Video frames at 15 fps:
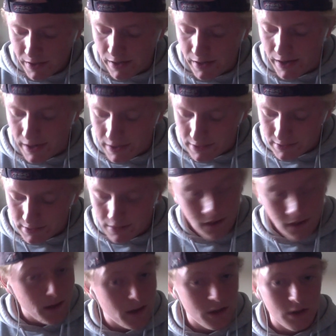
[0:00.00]
Next,
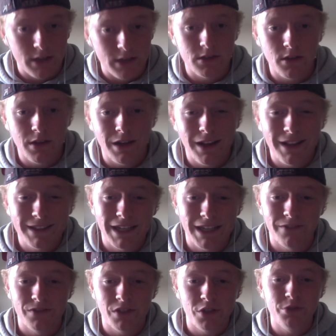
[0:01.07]
you guys know that I like to
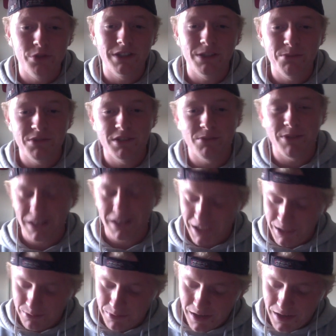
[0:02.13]
have 2 sleepers in my
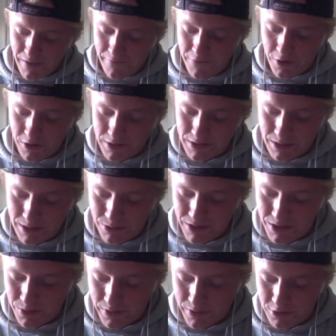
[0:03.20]
lineup. First sleeper
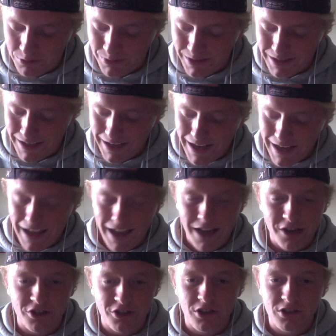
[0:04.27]
is going to be
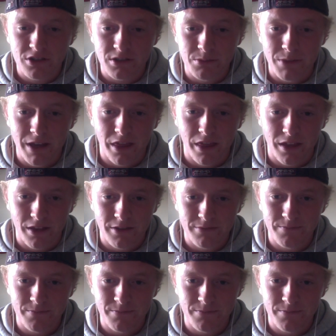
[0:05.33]
Ish Smith.